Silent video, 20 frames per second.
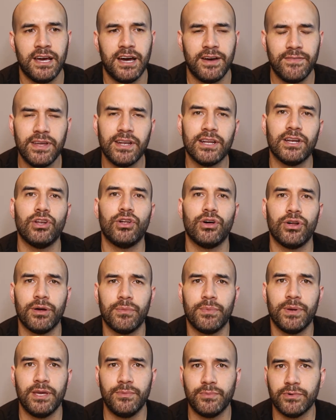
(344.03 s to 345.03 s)
I've had a lot
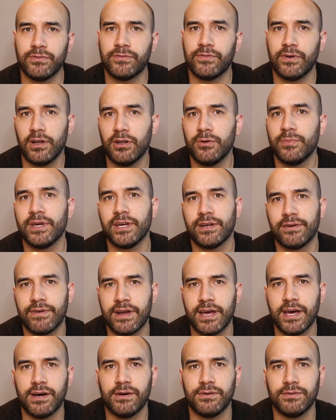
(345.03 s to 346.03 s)
of people follow me
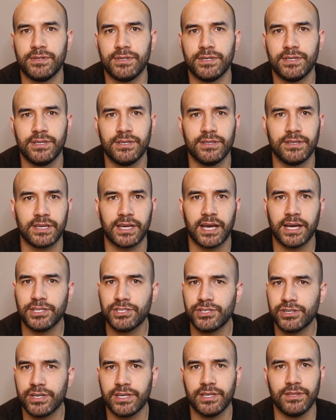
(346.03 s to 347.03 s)
around the
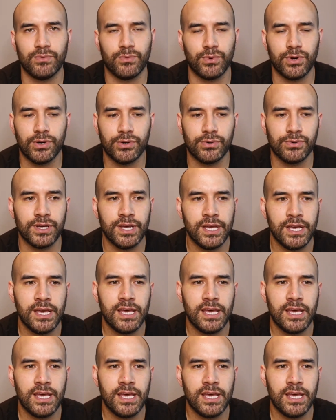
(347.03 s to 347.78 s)
country and the world,